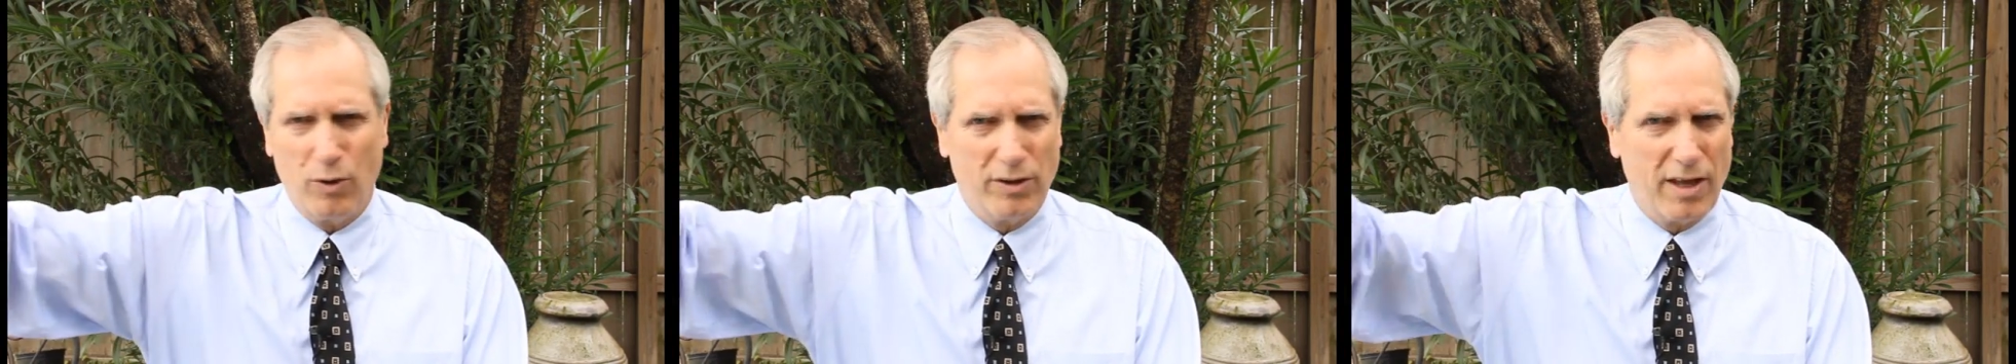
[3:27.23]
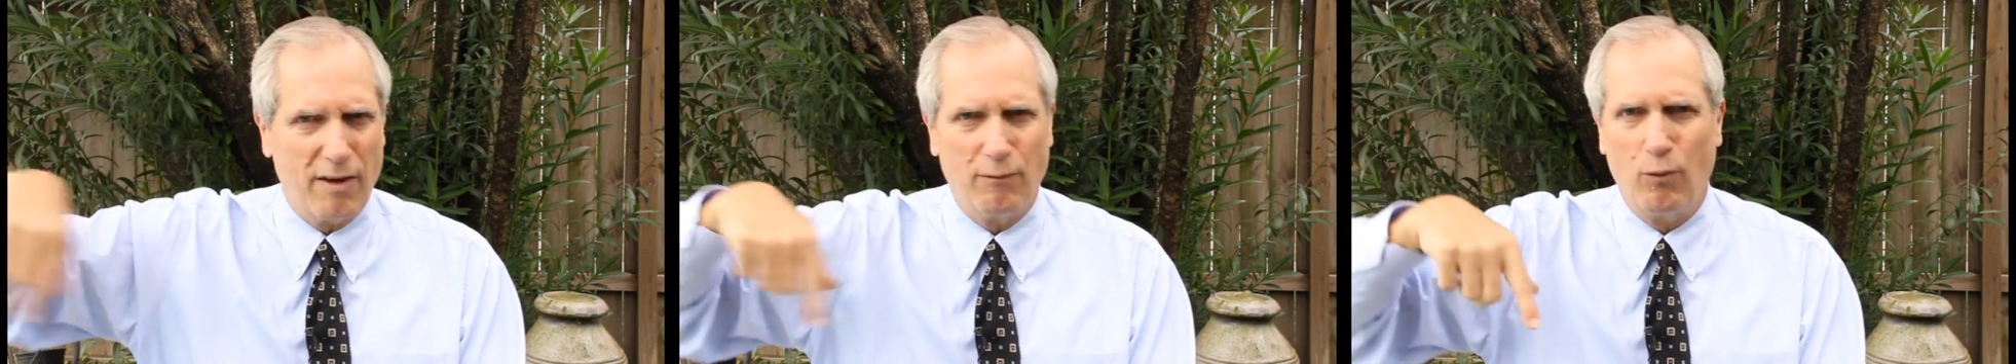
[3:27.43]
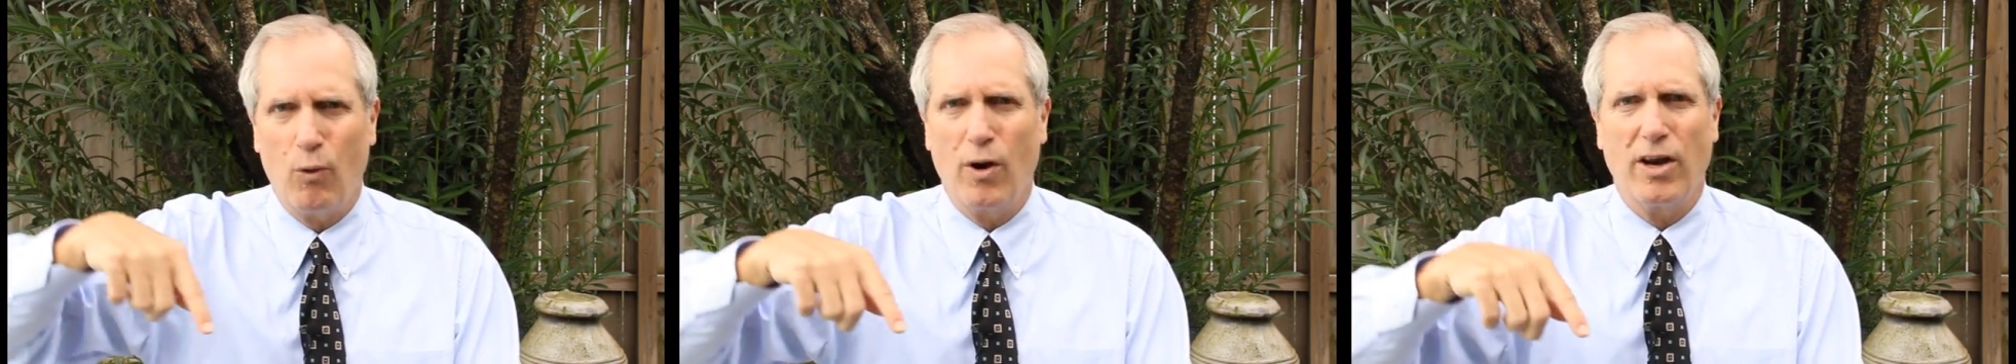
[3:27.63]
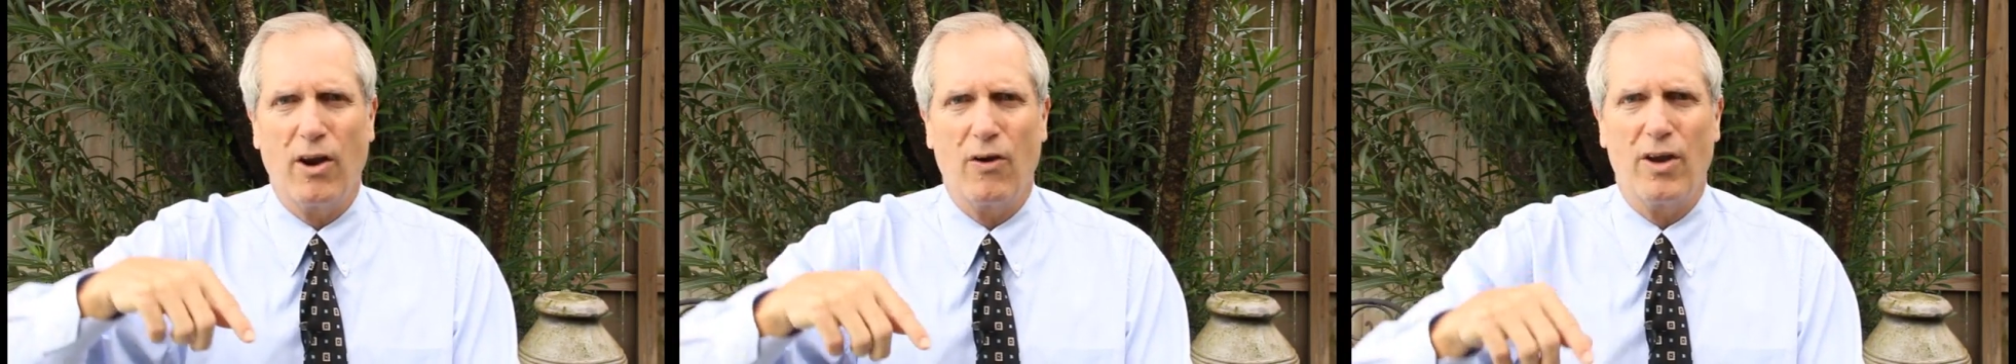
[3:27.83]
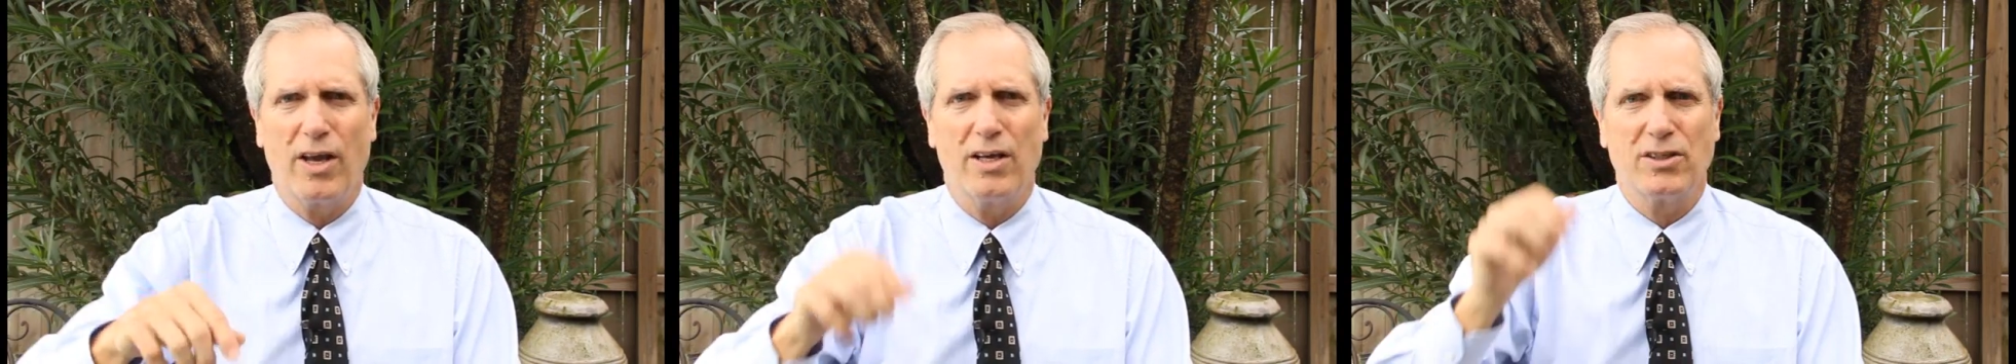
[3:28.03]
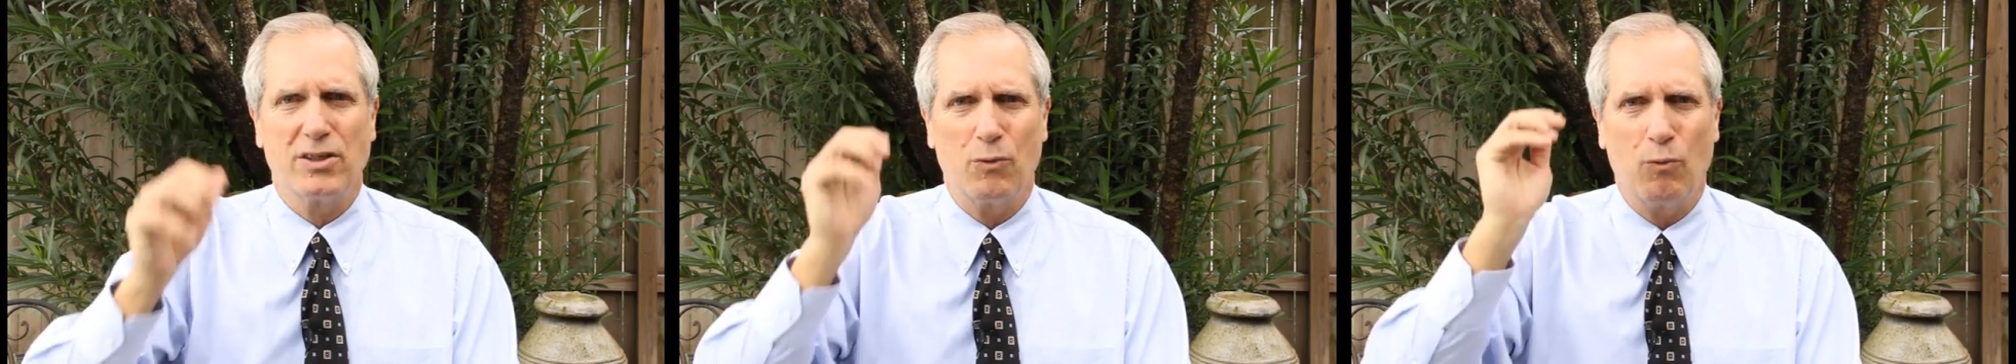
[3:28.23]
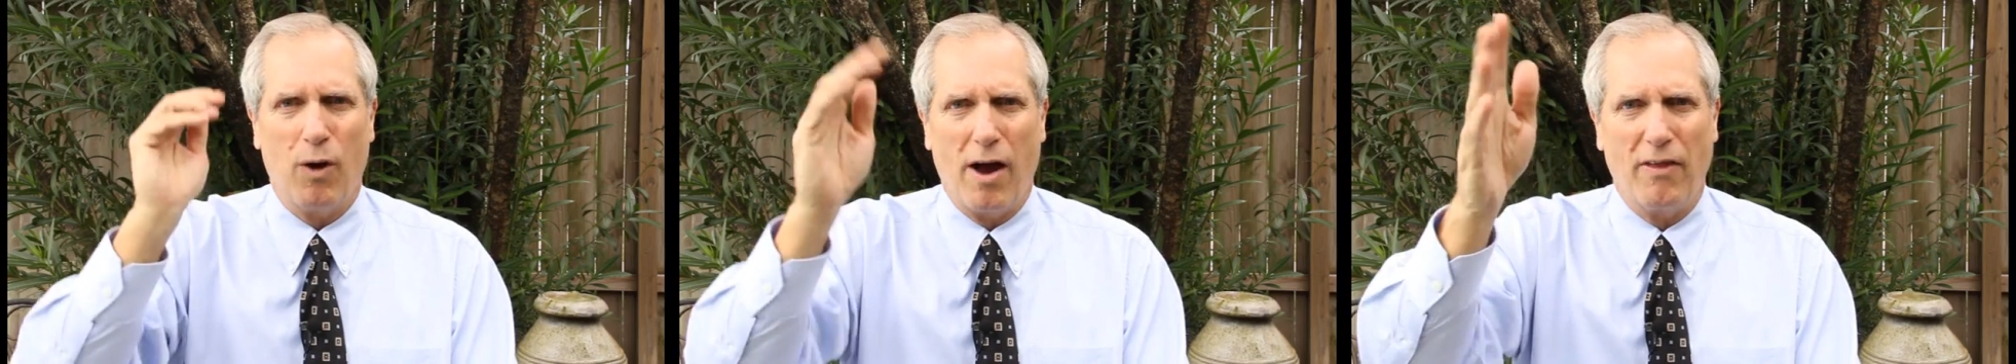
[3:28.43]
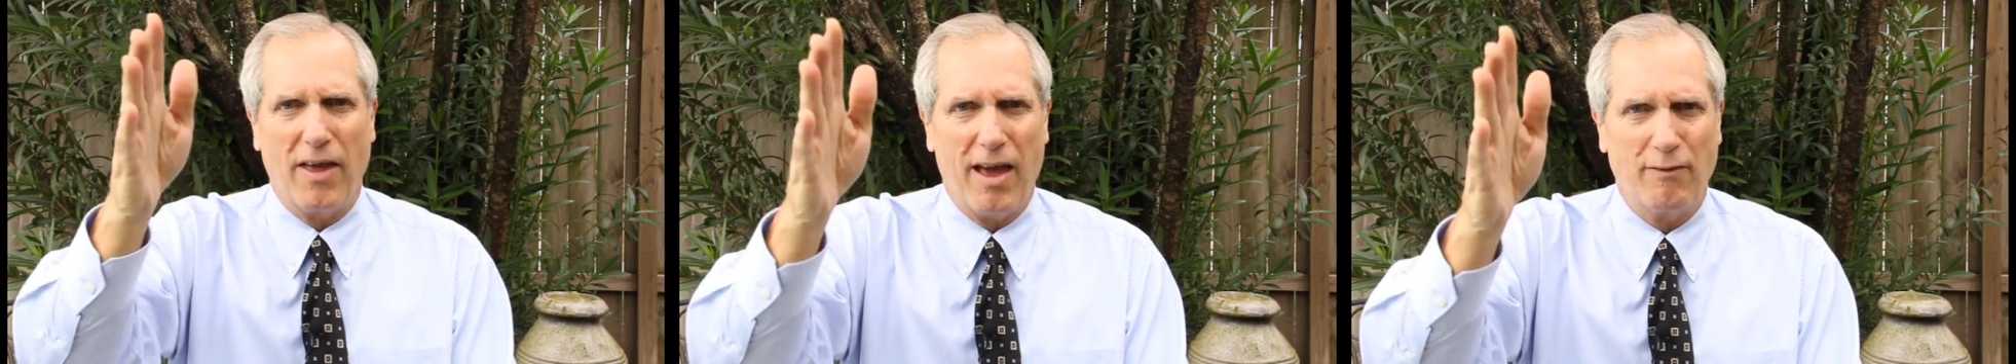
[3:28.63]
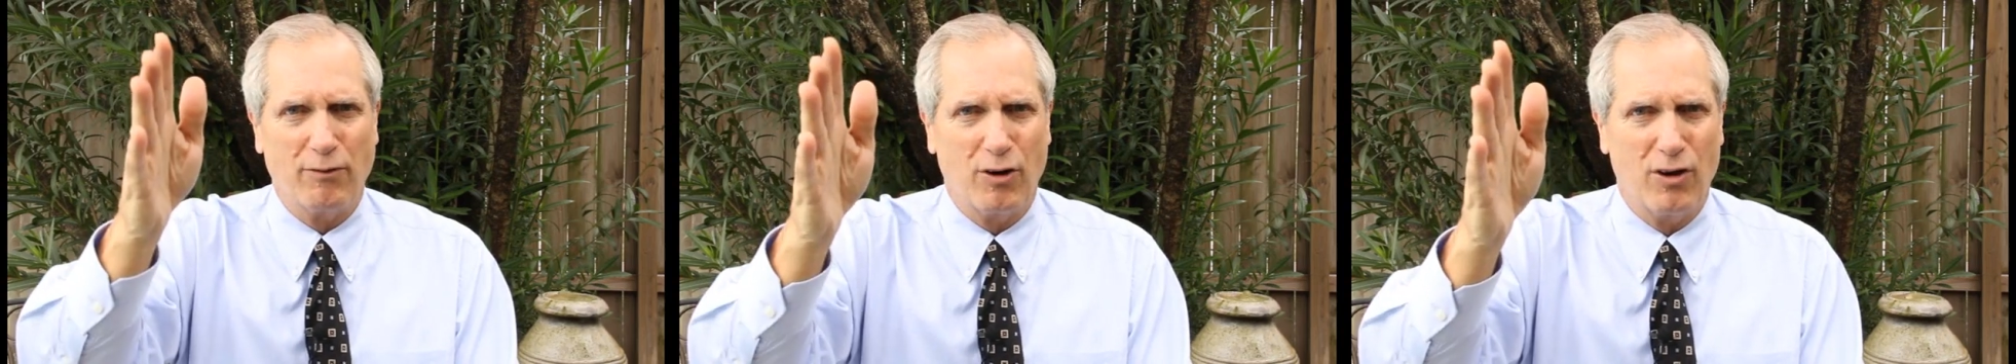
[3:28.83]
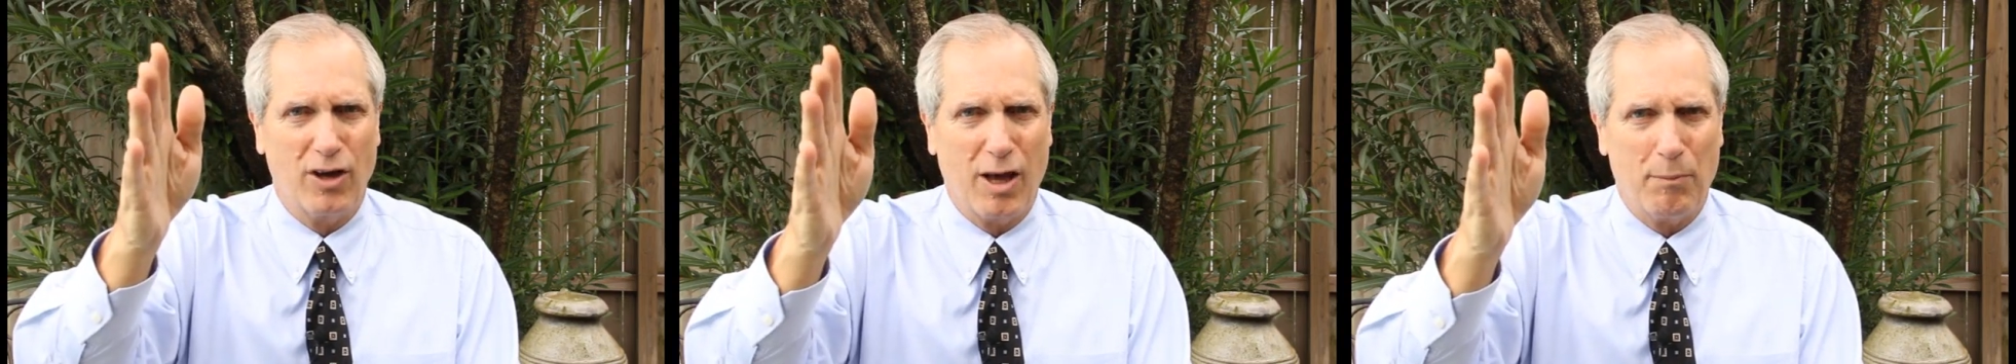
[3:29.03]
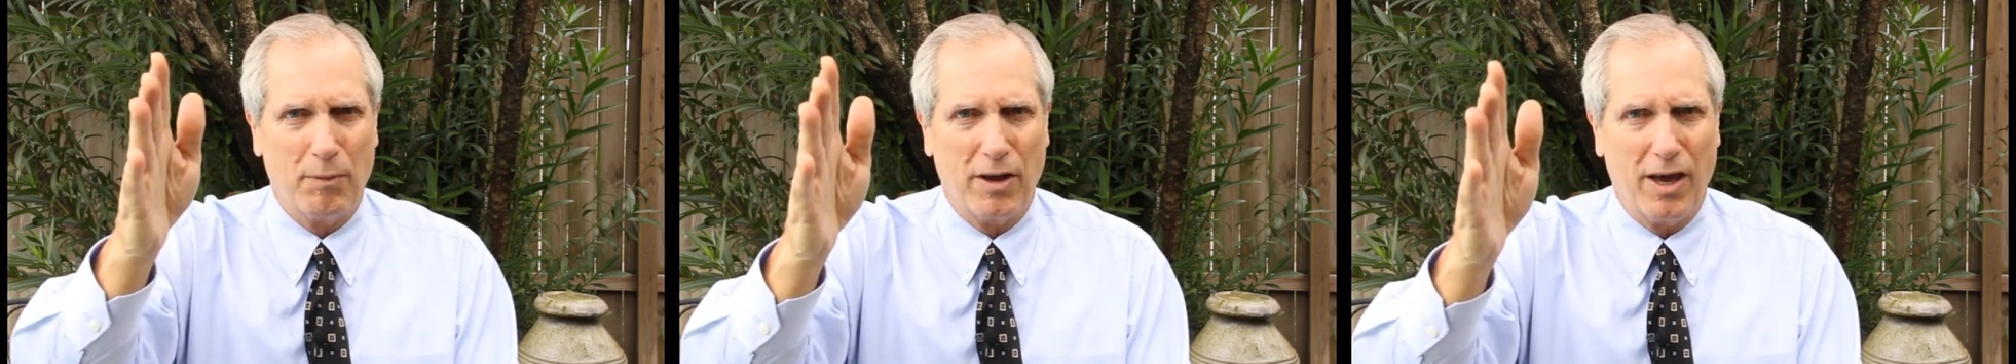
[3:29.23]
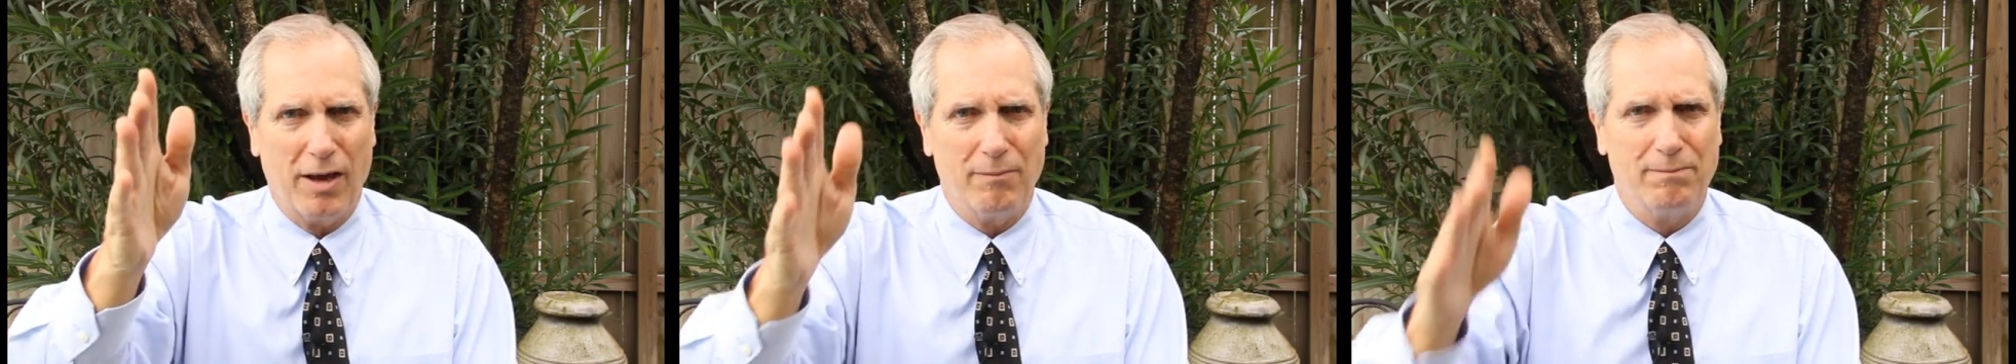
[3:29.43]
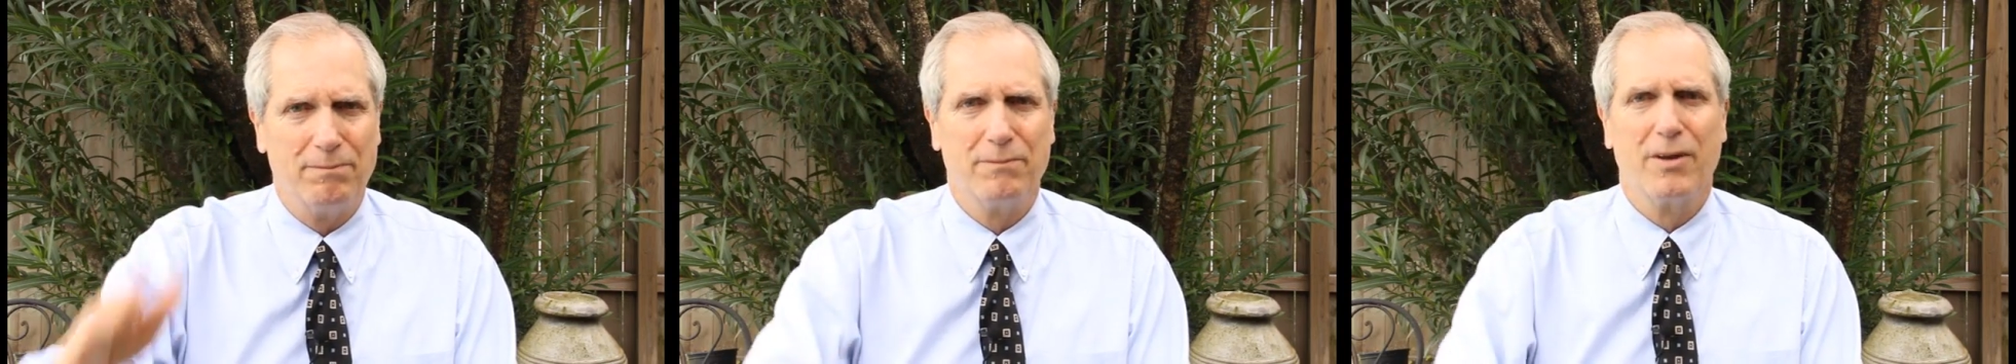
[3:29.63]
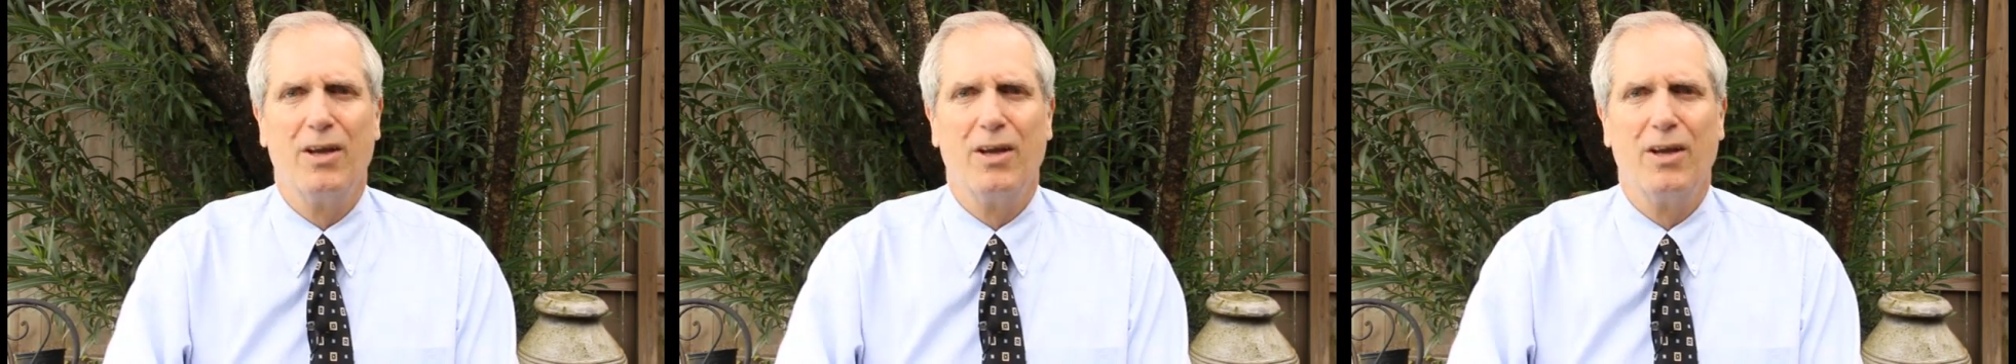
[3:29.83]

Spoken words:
what that void area is, and why they have to look up ahead.